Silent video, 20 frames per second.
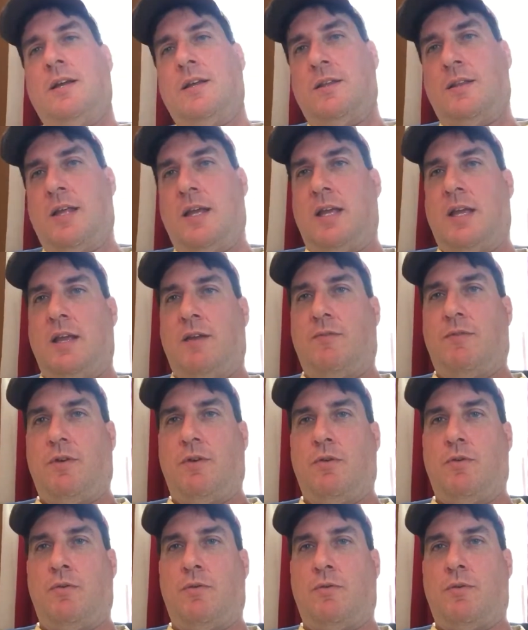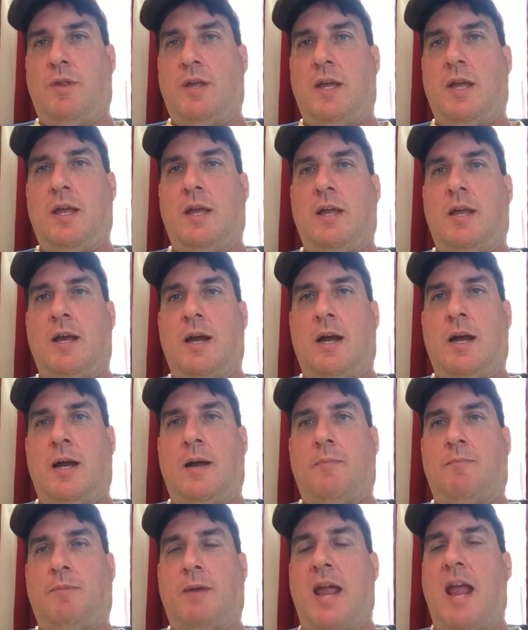they give you
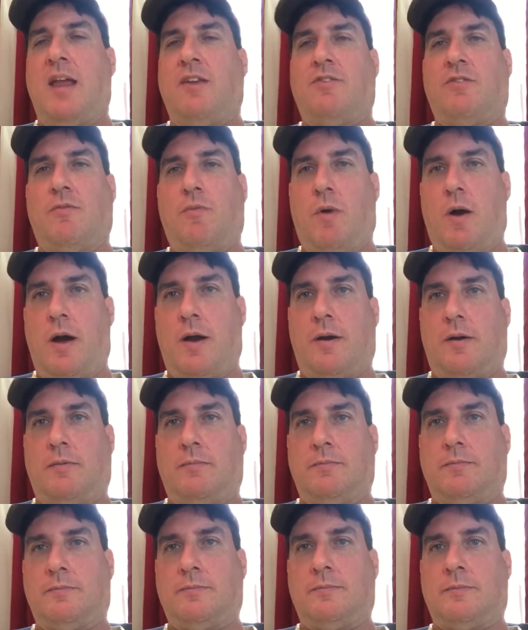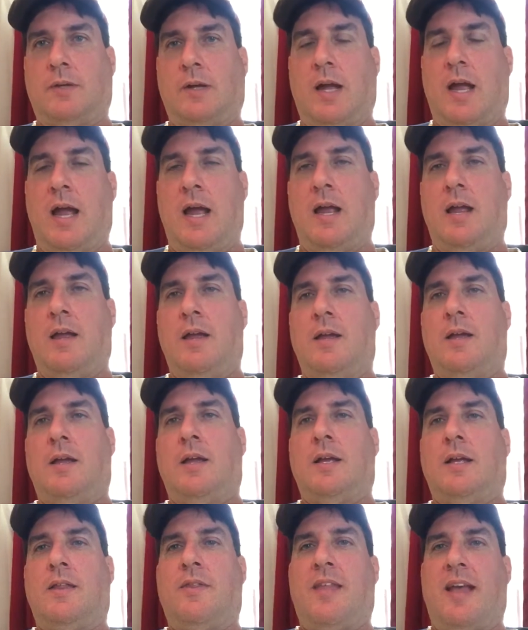the case of water. Okay,
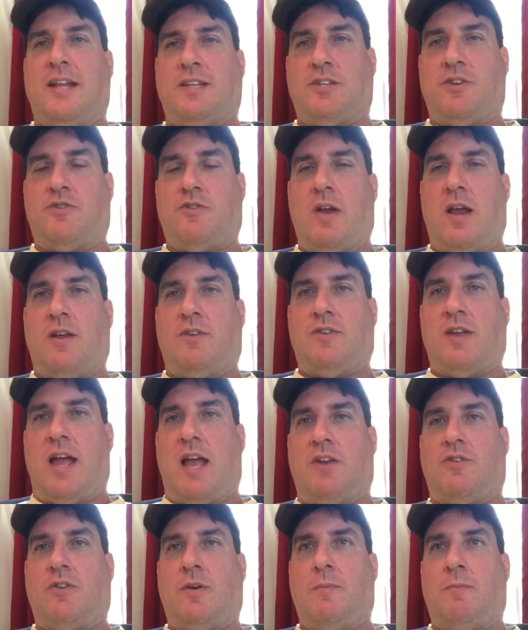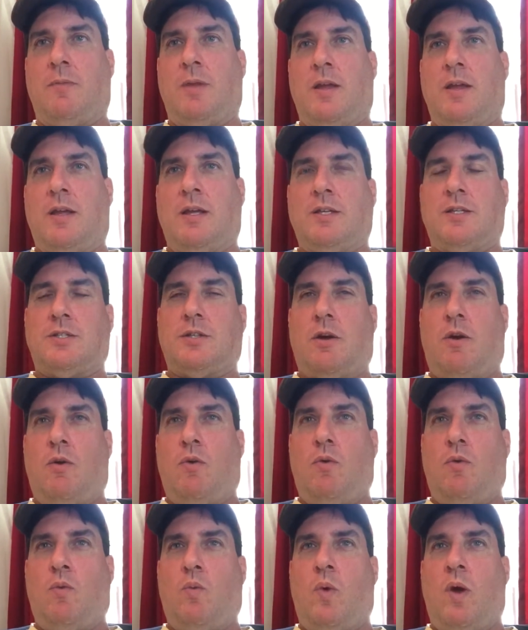that's a transaction.
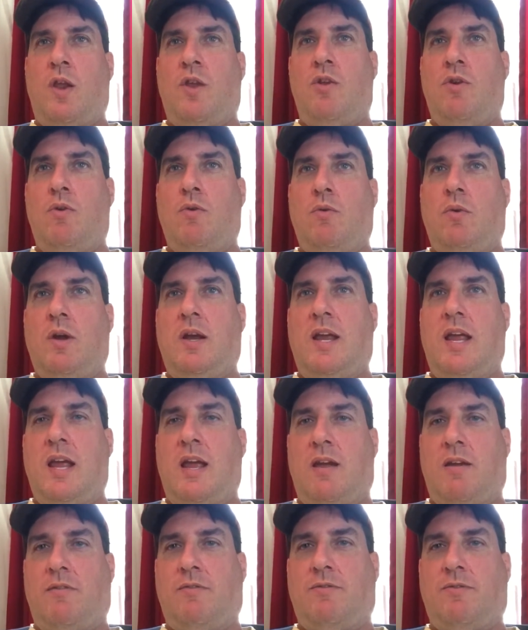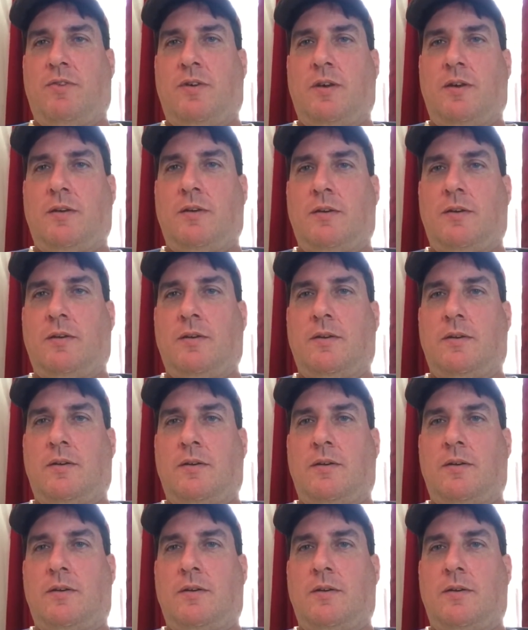So when you give
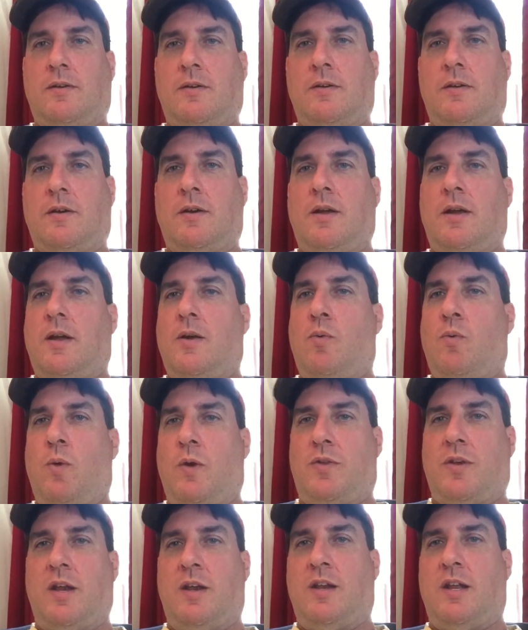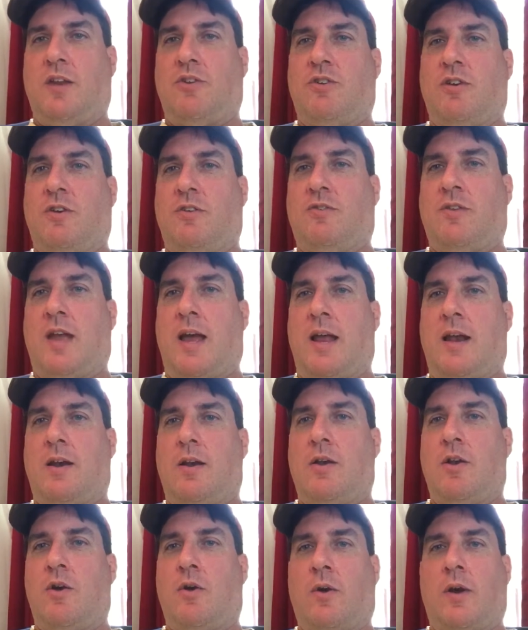with conditions that
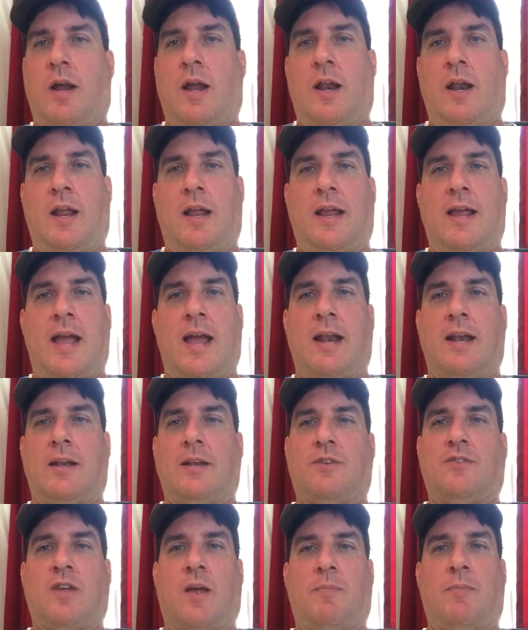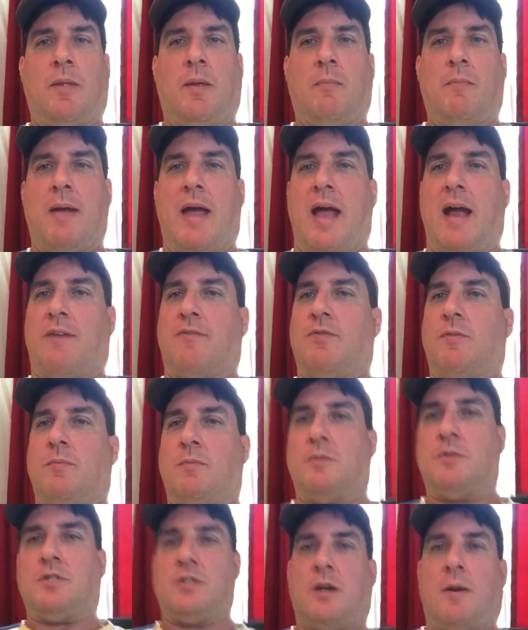you're going to get something back
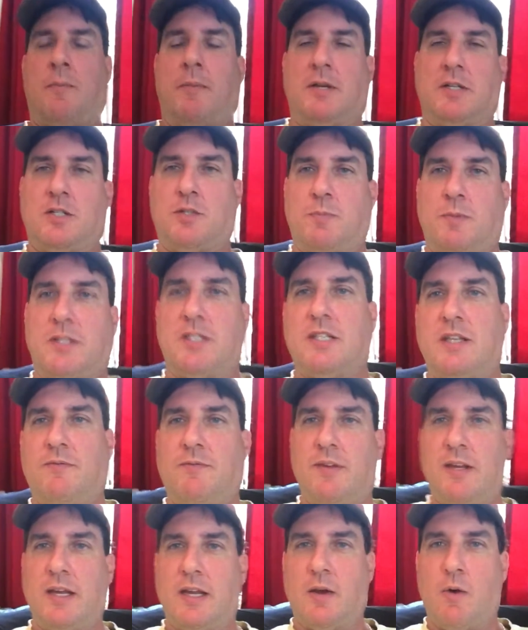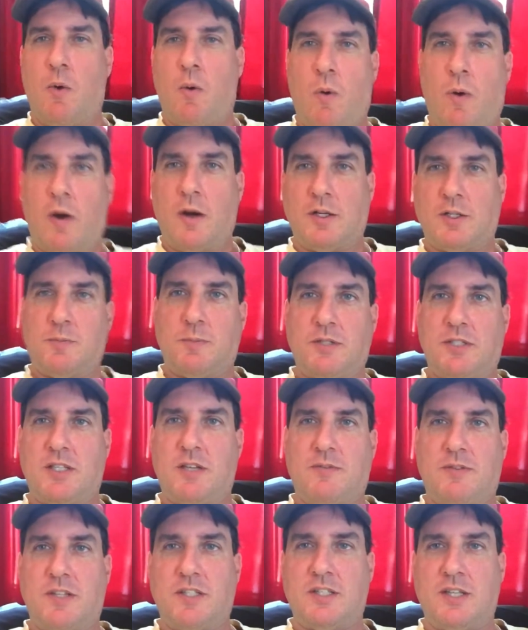from someone specific or a
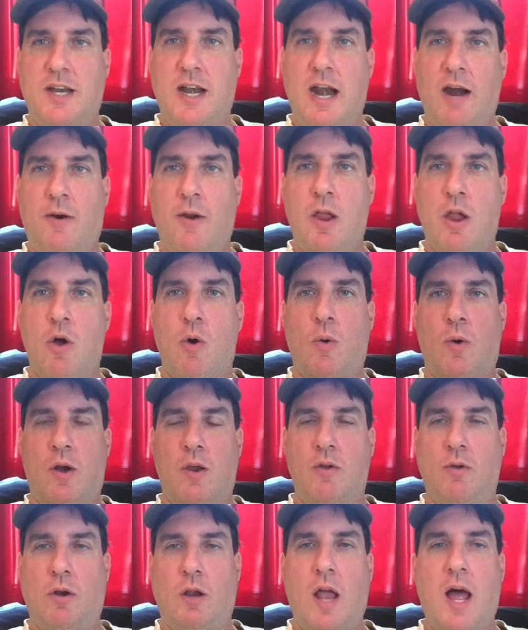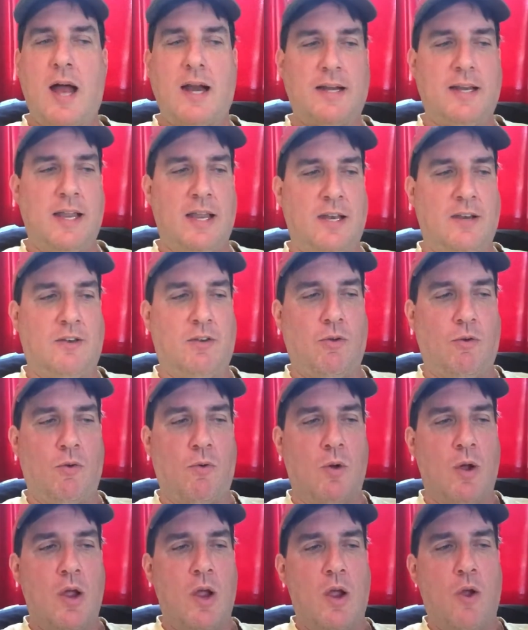specific scenario, or you're locked
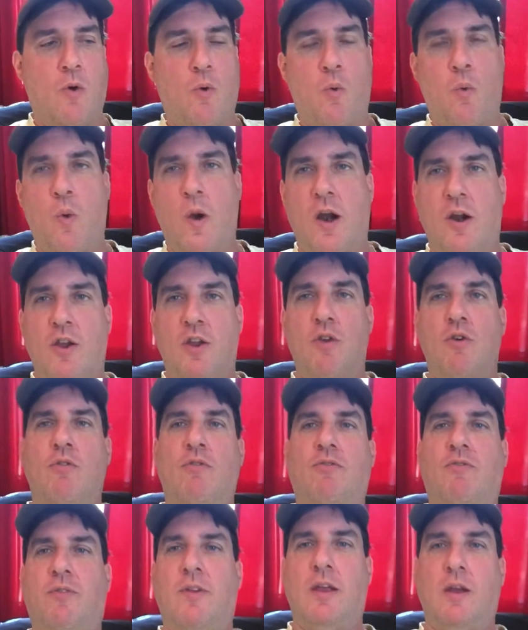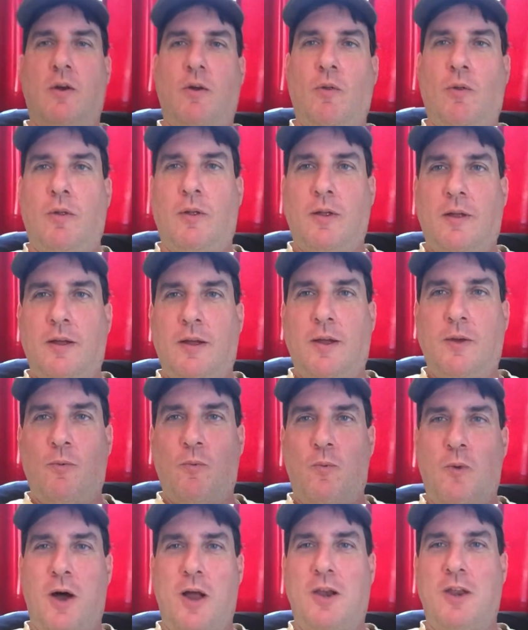into where you feel
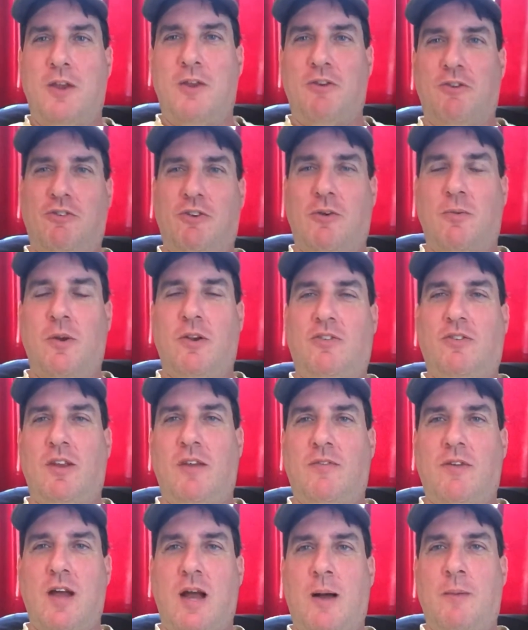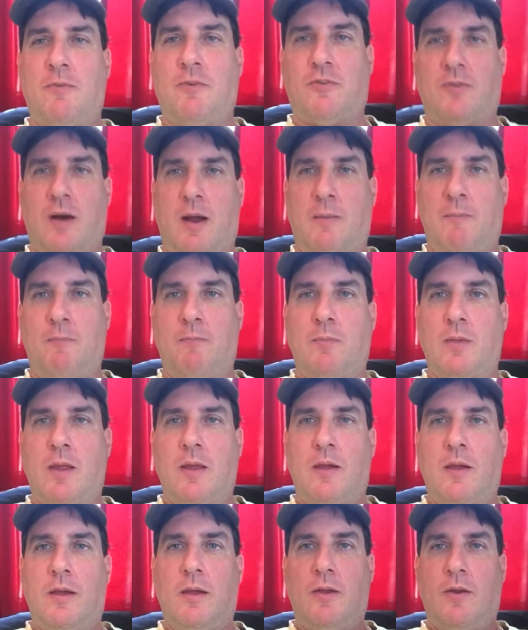what you should receive comes from,
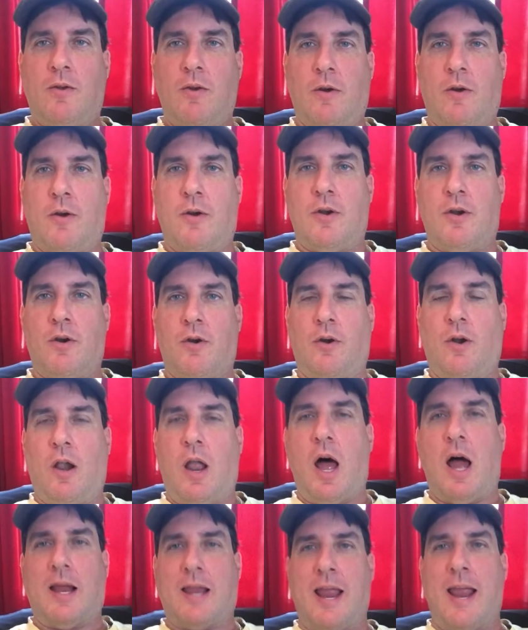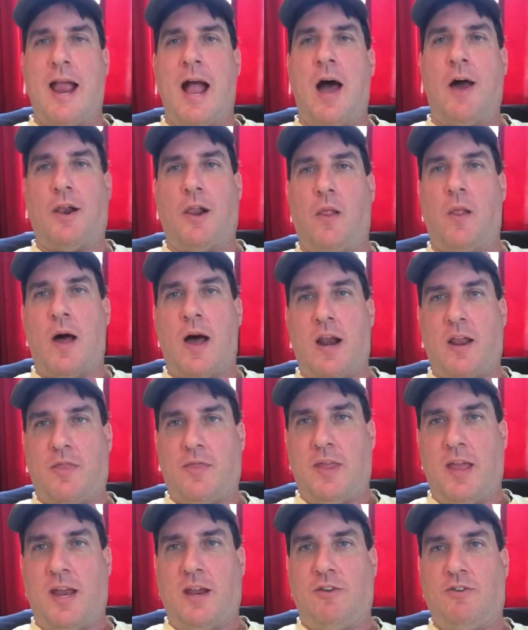you're locking out a lot of
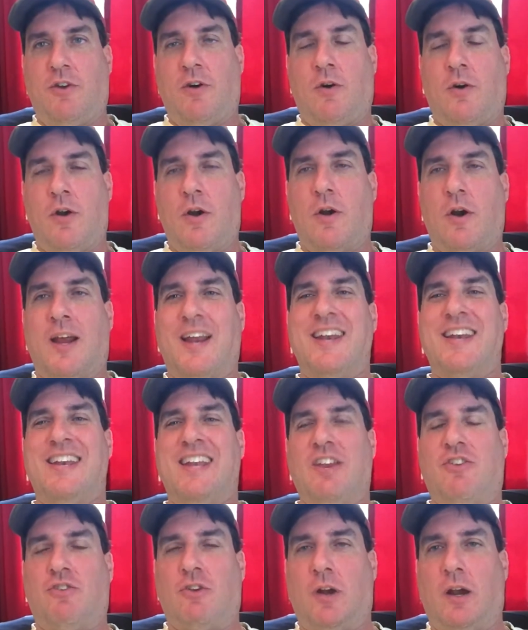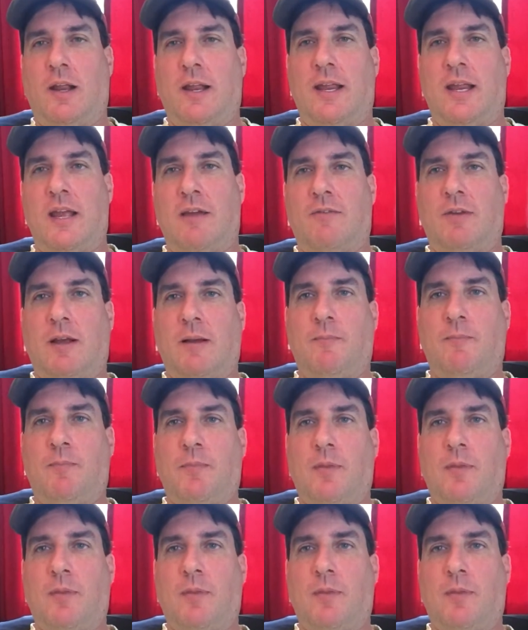things. You're conditionally giving.